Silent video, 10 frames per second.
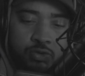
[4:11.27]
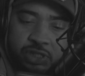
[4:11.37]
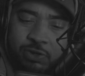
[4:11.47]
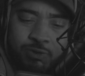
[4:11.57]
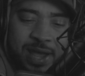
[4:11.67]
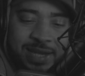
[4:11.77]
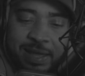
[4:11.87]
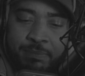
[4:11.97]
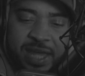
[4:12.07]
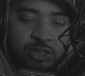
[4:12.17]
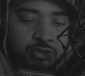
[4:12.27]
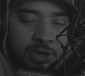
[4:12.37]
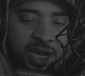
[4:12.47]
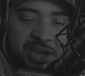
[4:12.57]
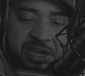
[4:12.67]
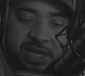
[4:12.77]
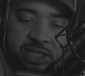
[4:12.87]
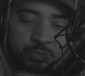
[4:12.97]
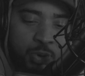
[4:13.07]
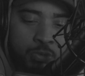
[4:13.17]
Used to ride that Metro, now
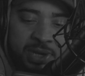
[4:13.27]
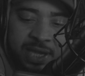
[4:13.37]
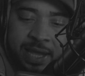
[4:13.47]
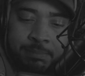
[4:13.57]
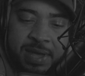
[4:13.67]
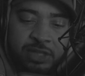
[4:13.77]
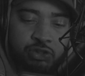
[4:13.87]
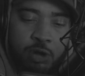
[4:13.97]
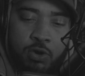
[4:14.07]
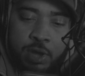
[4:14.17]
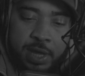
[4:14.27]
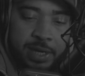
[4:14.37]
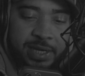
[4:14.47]
niggas booming like Metro.